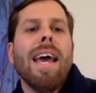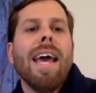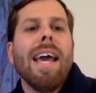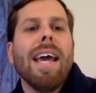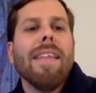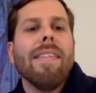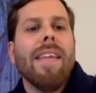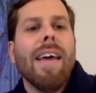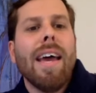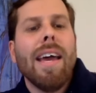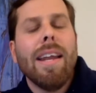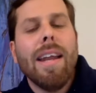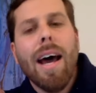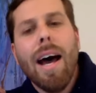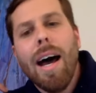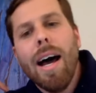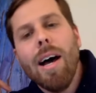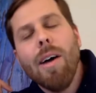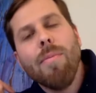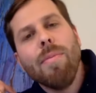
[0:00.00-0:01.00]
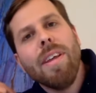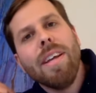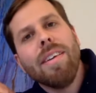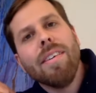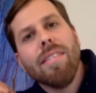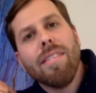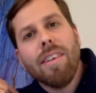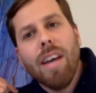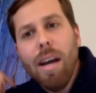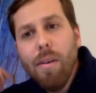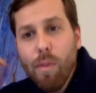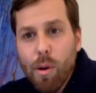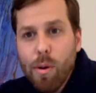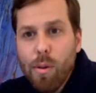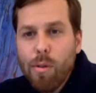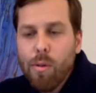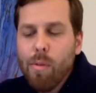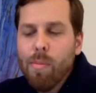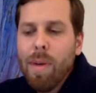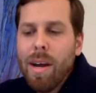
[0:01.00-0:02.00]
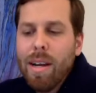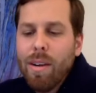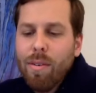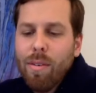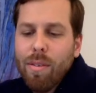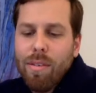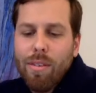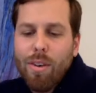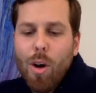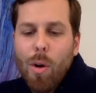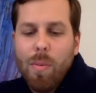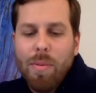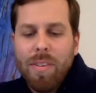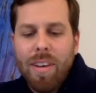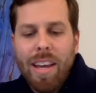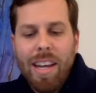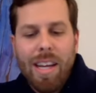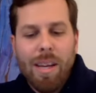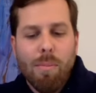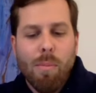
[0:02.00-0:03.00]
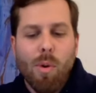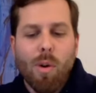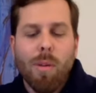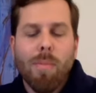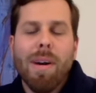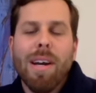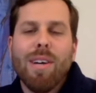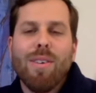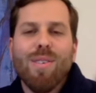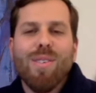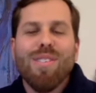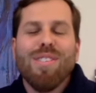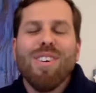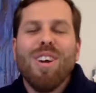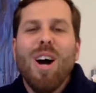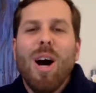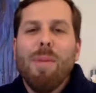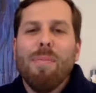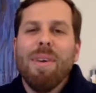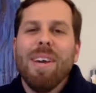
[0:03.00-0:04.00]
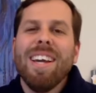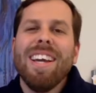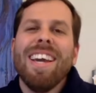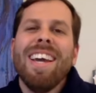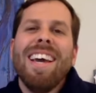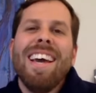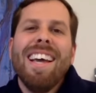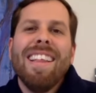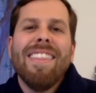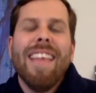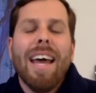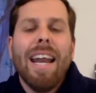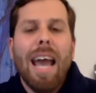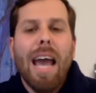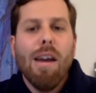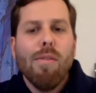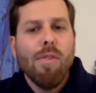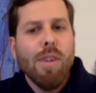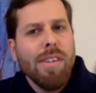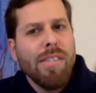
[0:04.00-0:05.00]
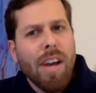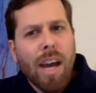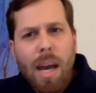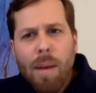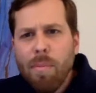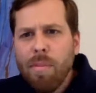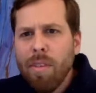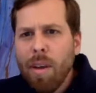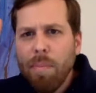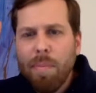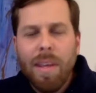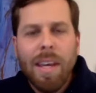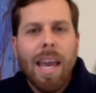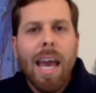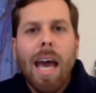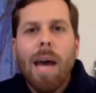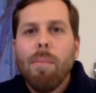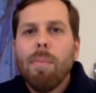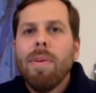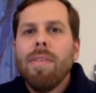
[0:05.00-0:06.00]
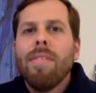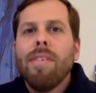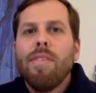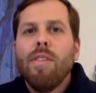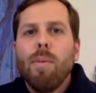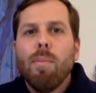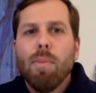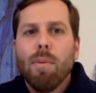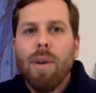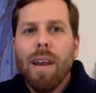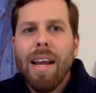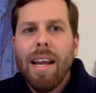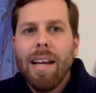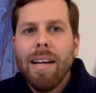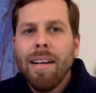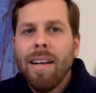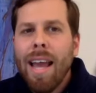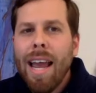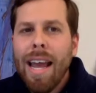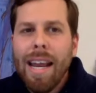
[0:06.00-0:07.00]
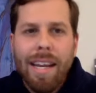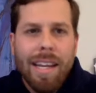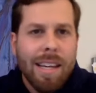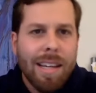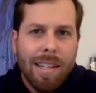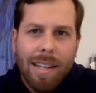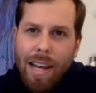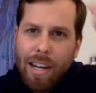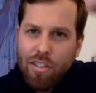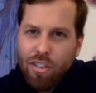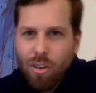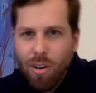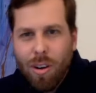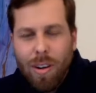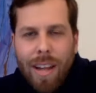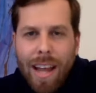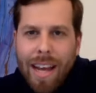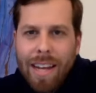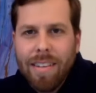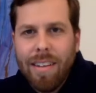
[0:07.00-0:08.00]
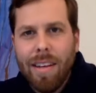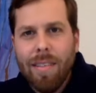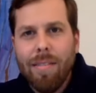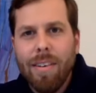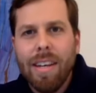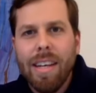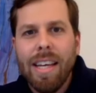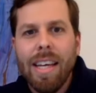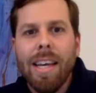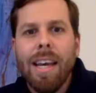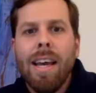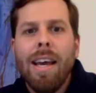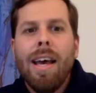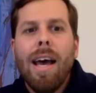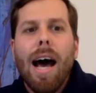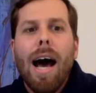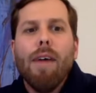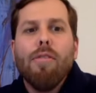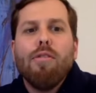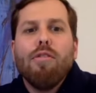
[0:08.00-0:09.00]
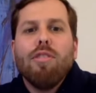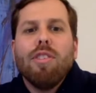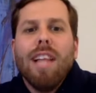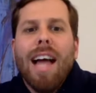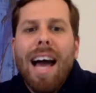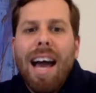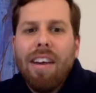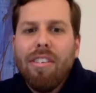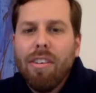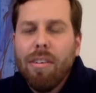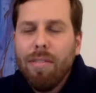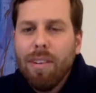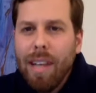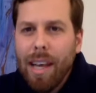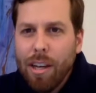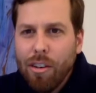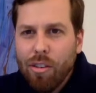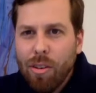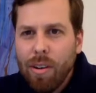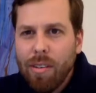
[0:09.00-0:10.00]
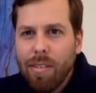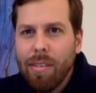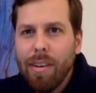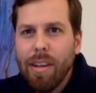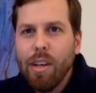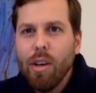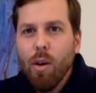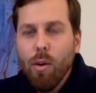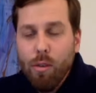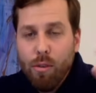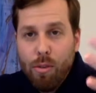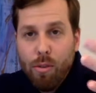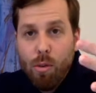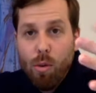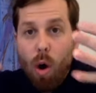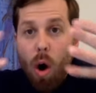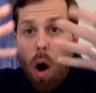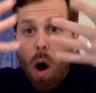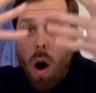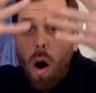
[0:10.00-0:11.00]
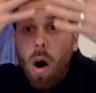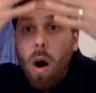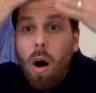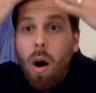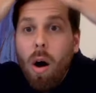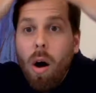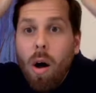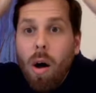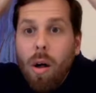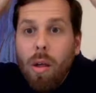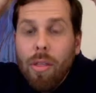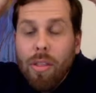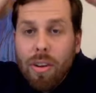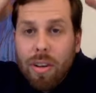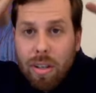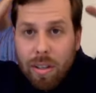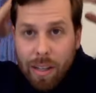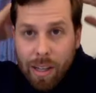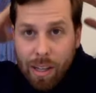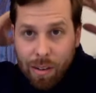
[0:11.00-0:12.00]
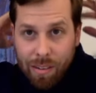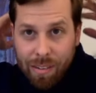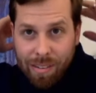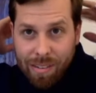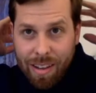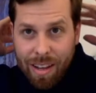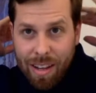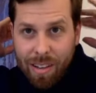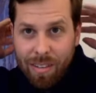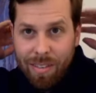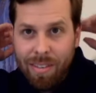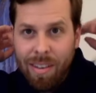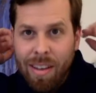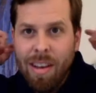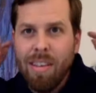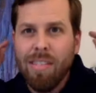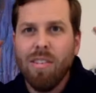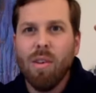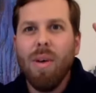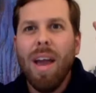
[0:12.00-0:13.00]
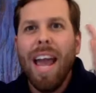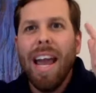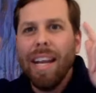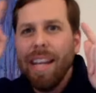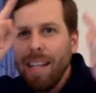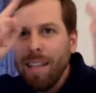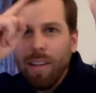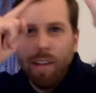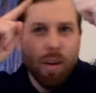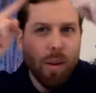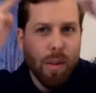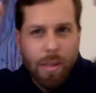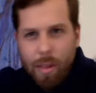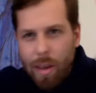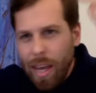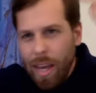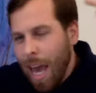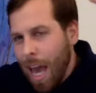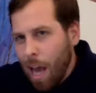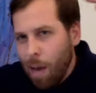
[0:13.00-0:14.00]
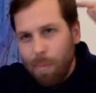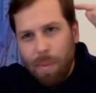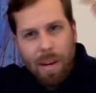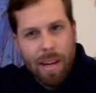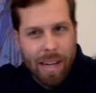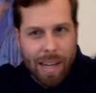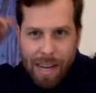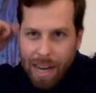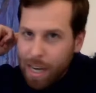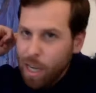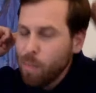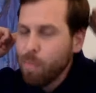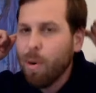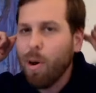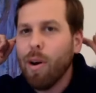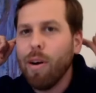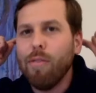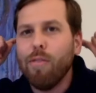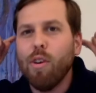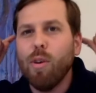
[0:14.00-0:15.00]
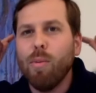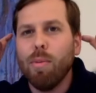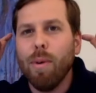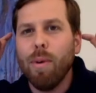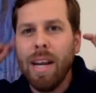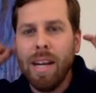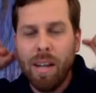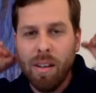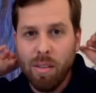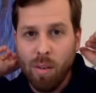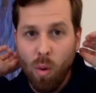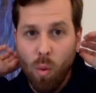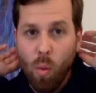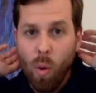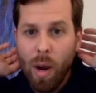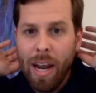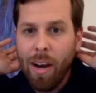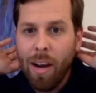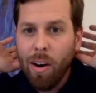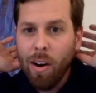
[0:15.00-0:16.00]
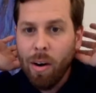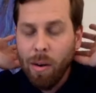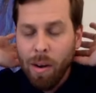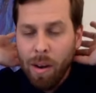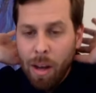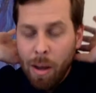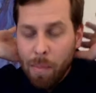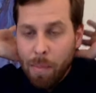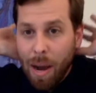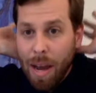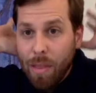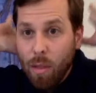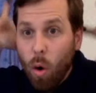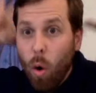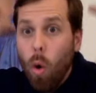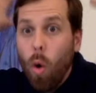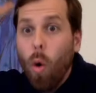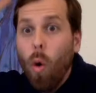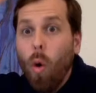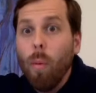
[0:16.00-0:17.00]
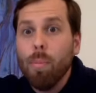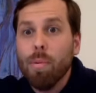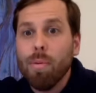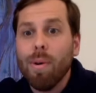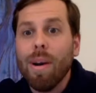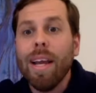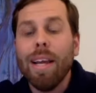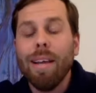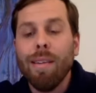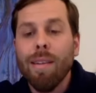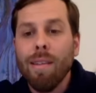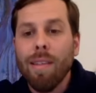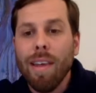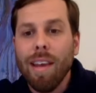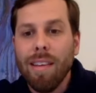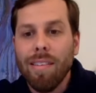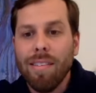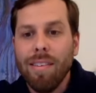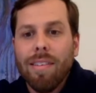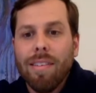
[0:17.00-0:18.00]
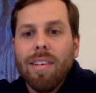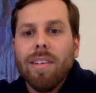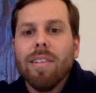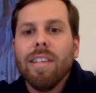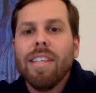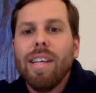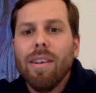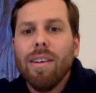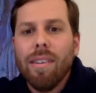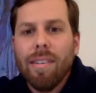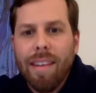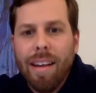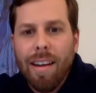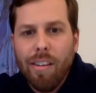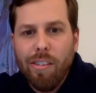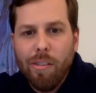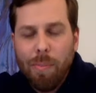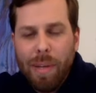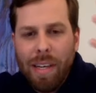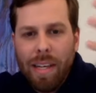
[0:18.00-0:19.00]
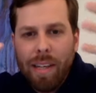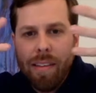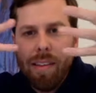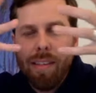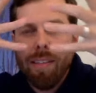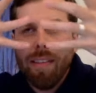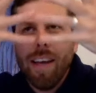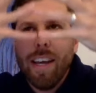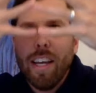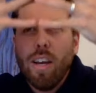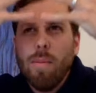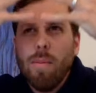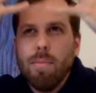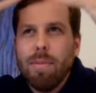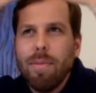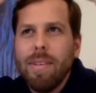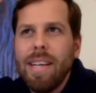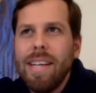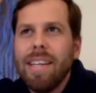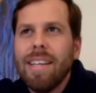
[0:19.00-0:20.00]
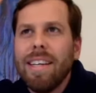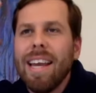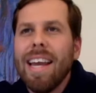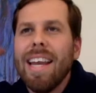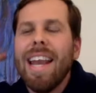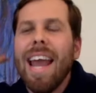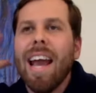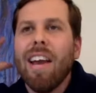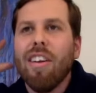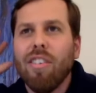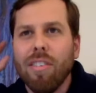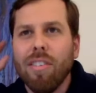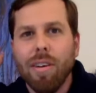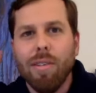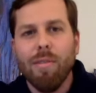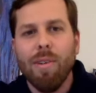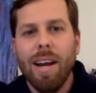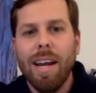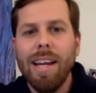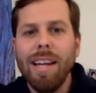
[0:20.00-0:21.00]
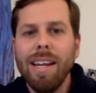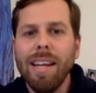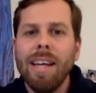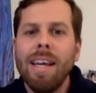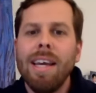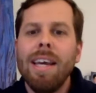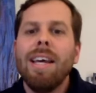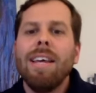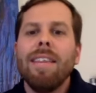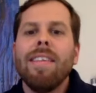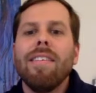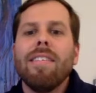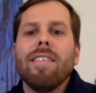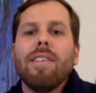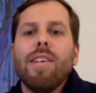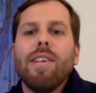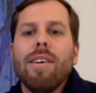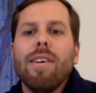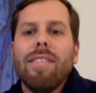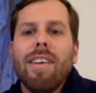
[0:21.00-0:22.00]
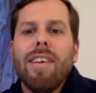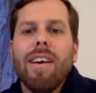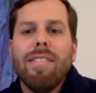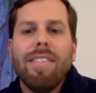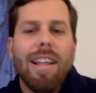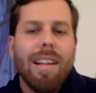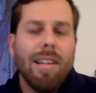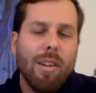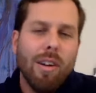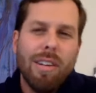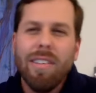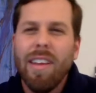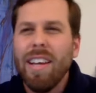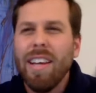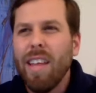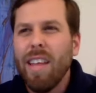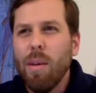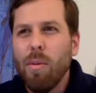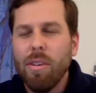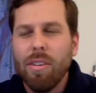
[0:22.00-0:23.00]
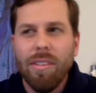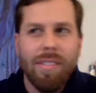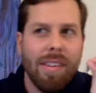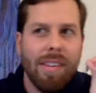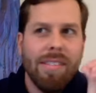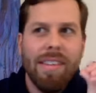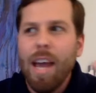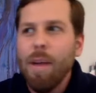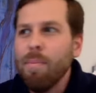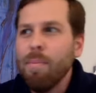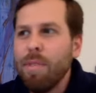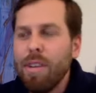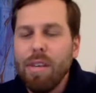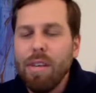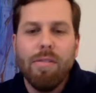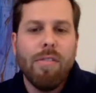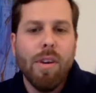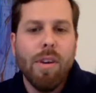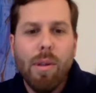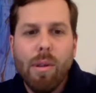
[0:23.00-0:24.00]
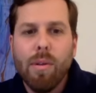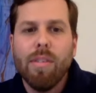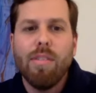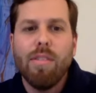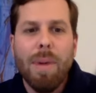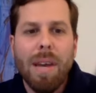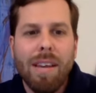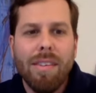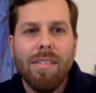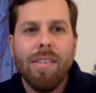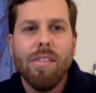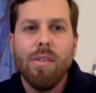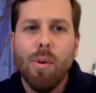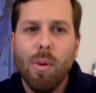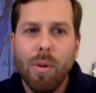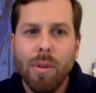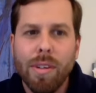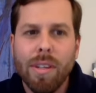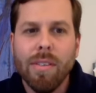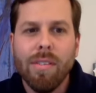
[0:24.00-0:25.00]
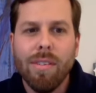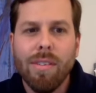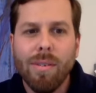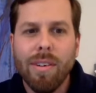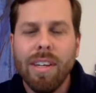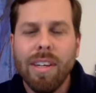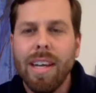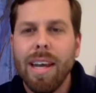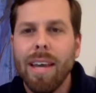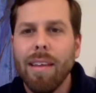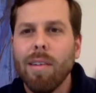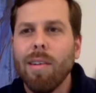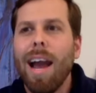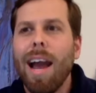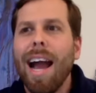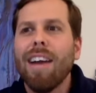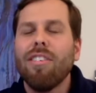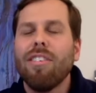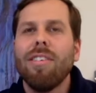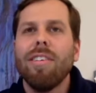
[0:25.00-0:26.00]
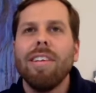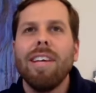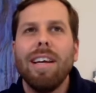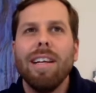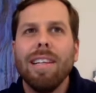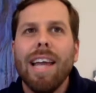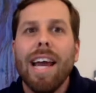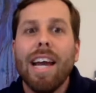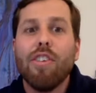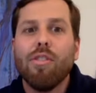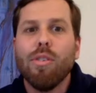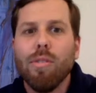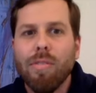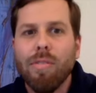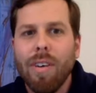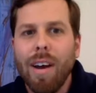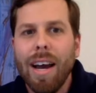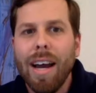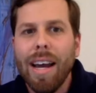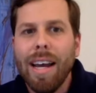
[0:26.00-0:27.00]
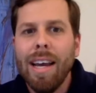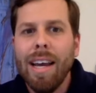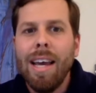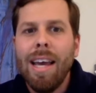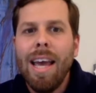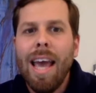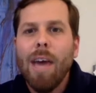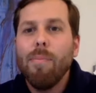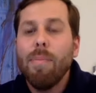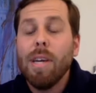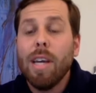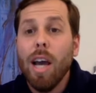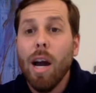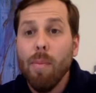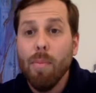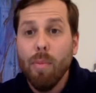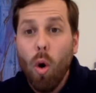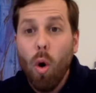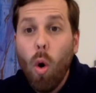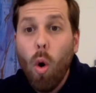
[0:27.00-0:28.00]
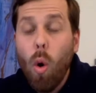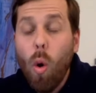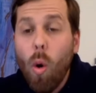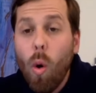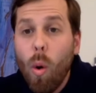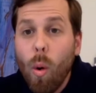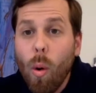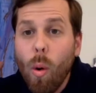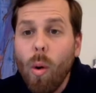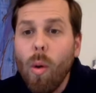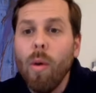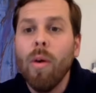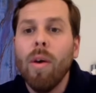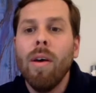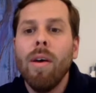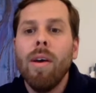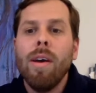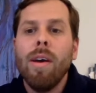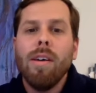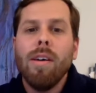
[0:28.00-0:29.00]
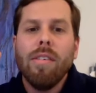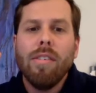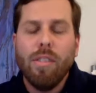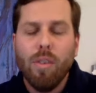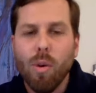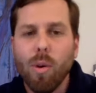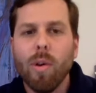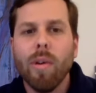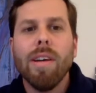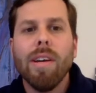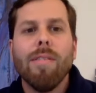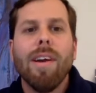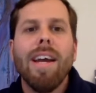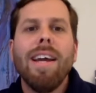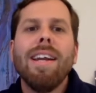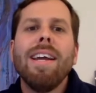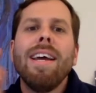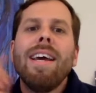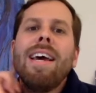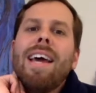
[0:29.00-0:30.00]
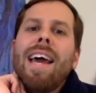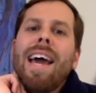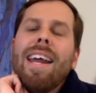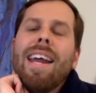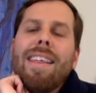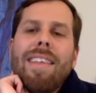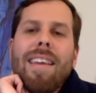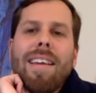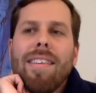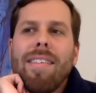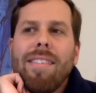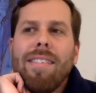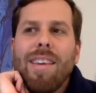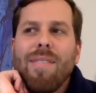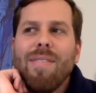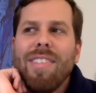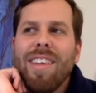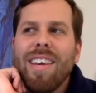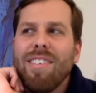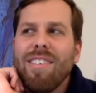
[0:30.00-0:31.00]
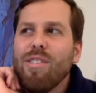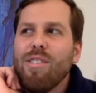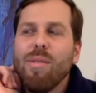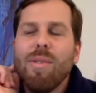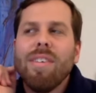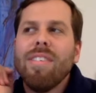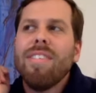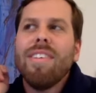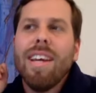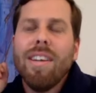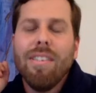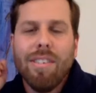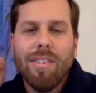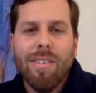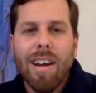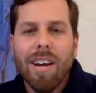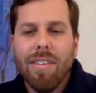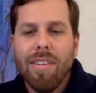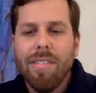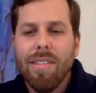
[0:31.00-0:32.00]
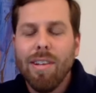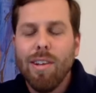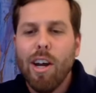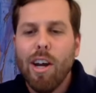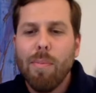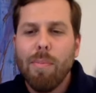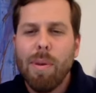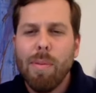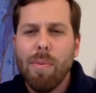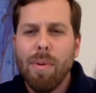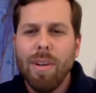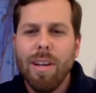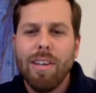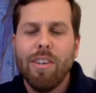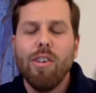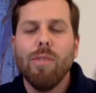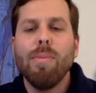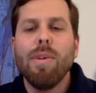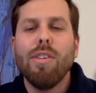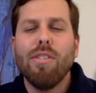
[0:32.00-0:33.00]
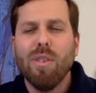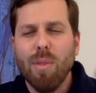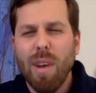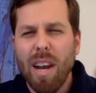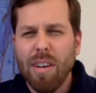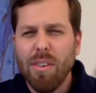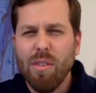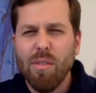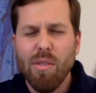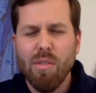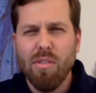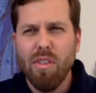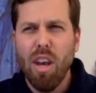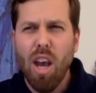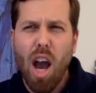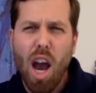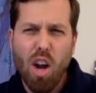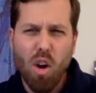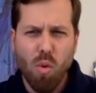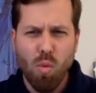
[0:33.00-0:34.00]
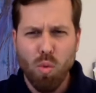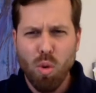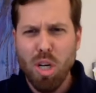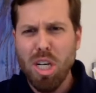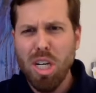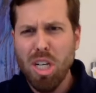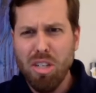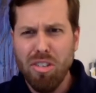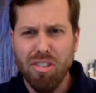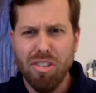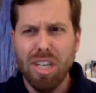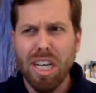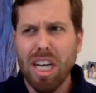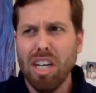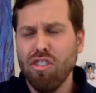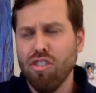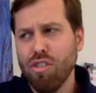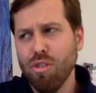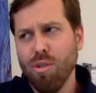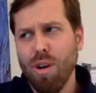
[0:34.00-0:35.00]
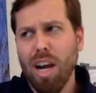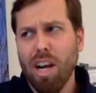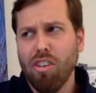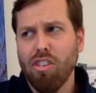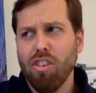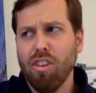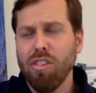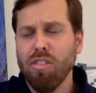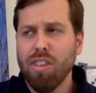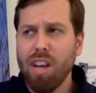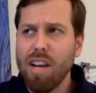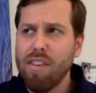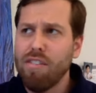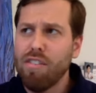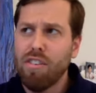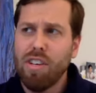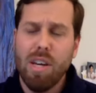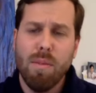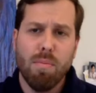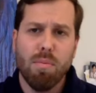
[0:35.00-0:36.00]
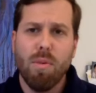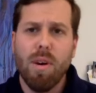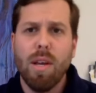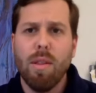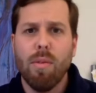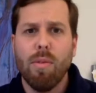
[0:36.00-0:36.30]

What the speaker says: And then they discovered through microscopes getting more microscopic that every time something happens in the brain, any electrical activity, a flash of electricity goes through all the glial cells. So any little thing happening in any part of your brain is aware by the whole brain, thanks to the glial cells being this like complete connection, right? These glial cells that looked like they were just these empty filler spaces holding the story together actually electrify and become the whole story, right? And I think the same thing is true with stage directions. A lot of people, like, you'll meet directors who say, I don't read stage directions, I skip right